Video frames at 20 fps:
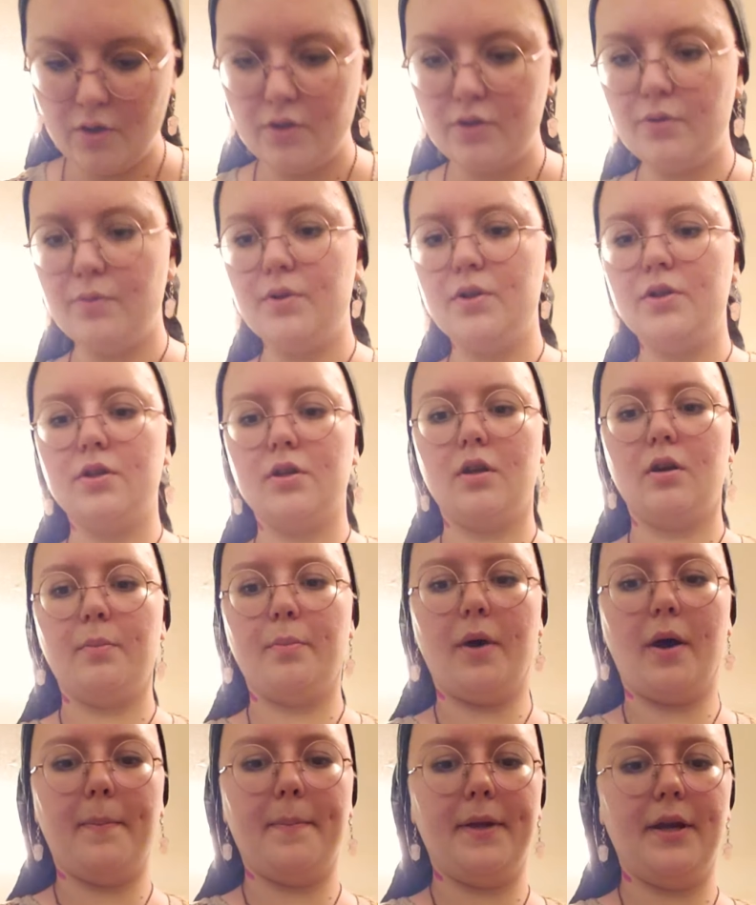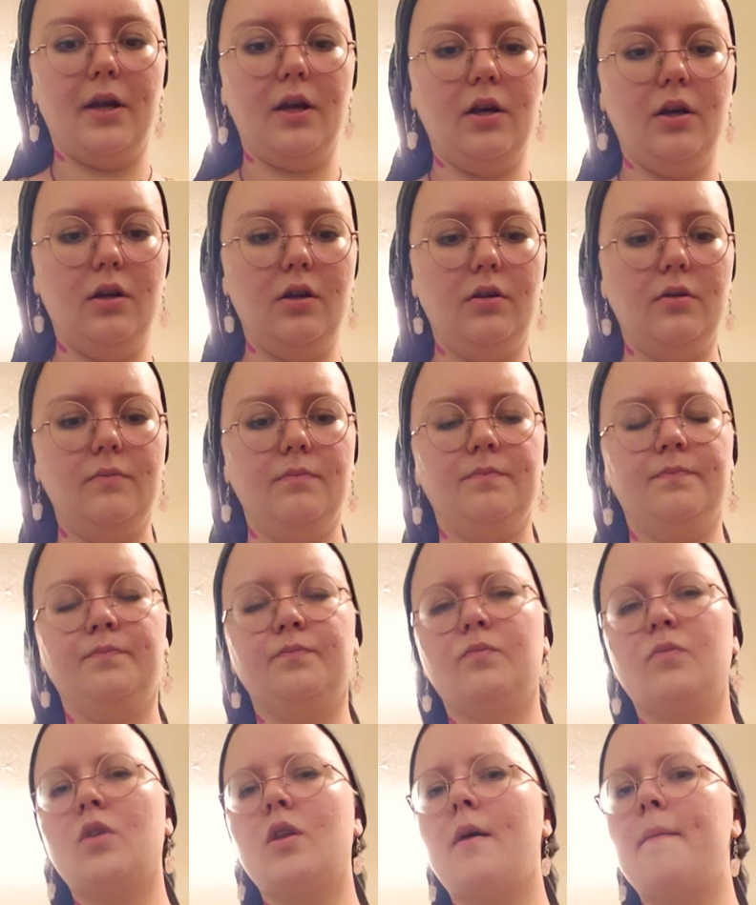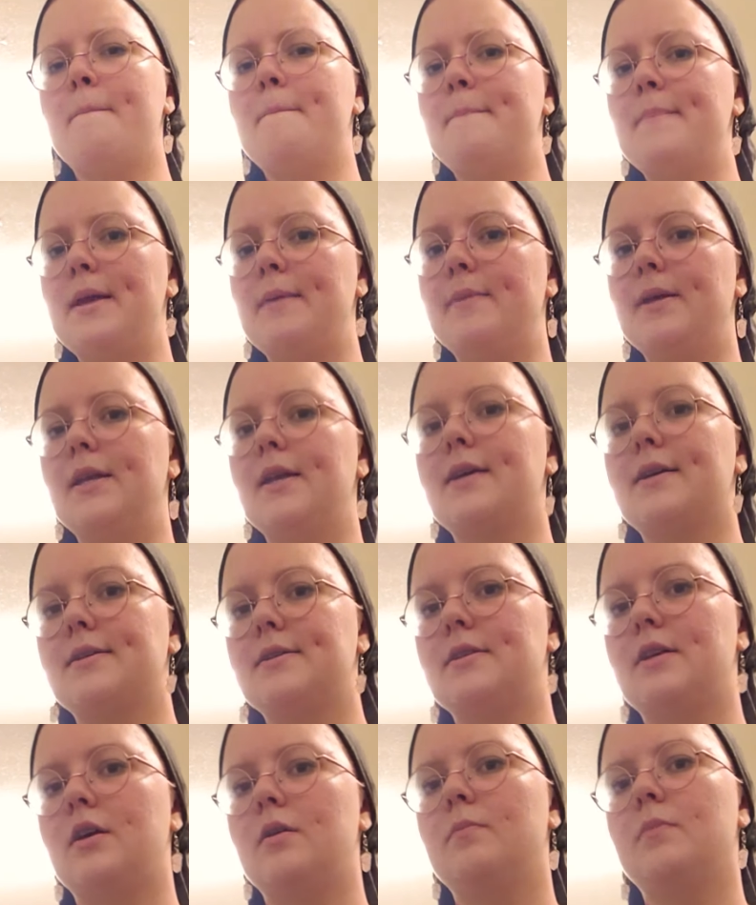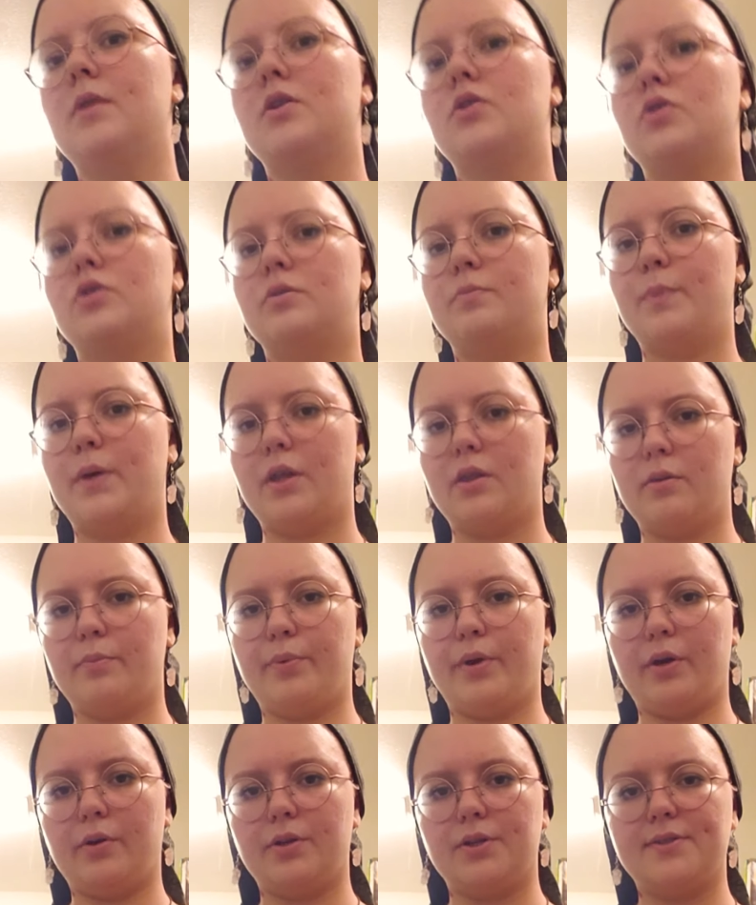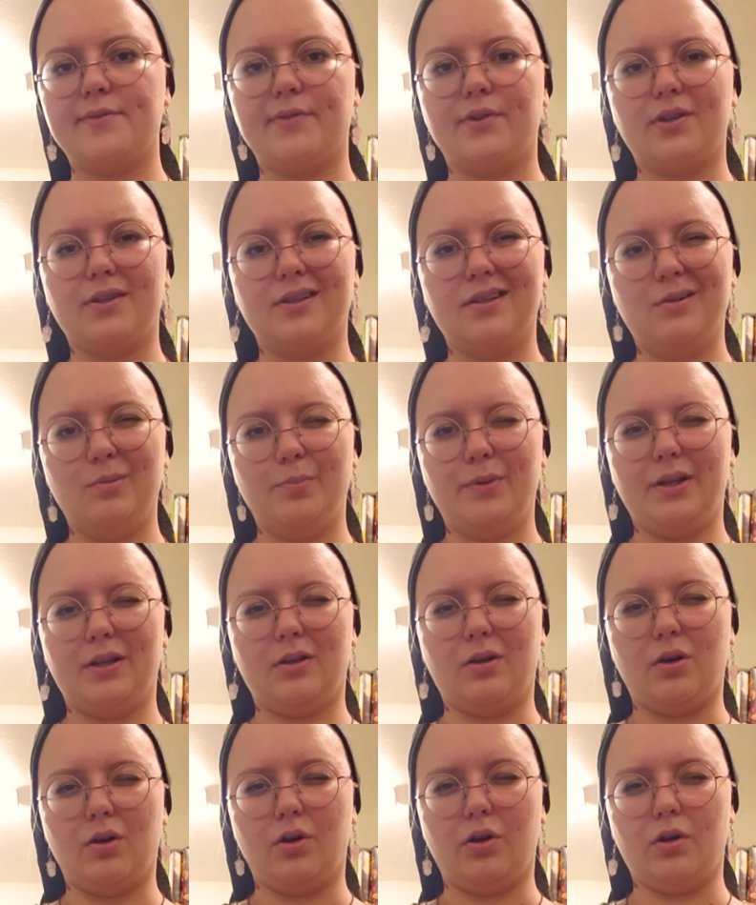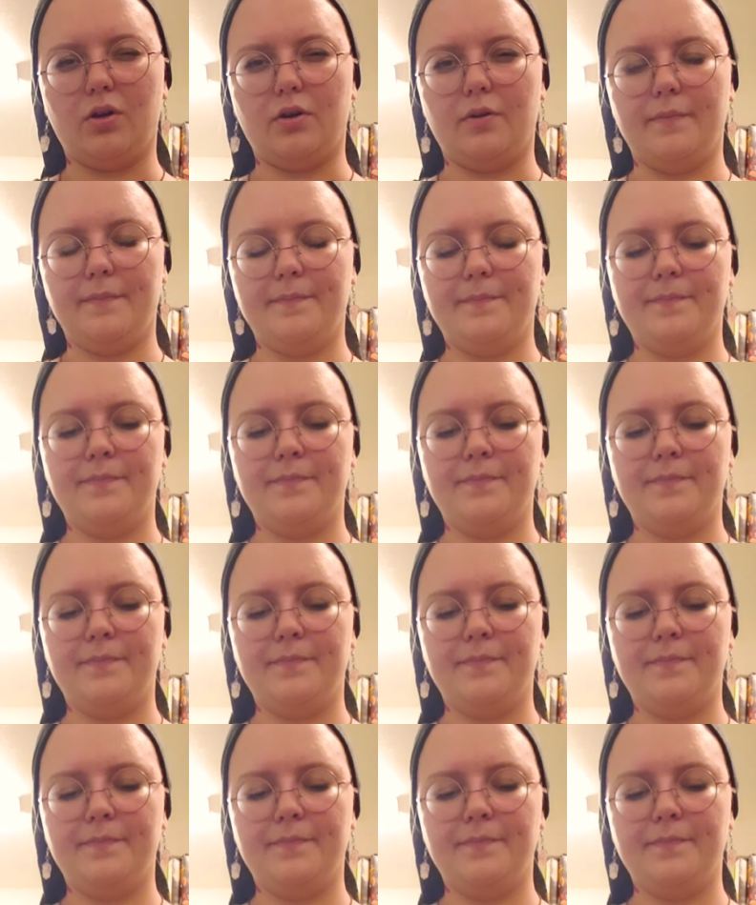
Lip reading: So we're just gonna pop it in. Maybe next time I should bake the brownies for a little bit longer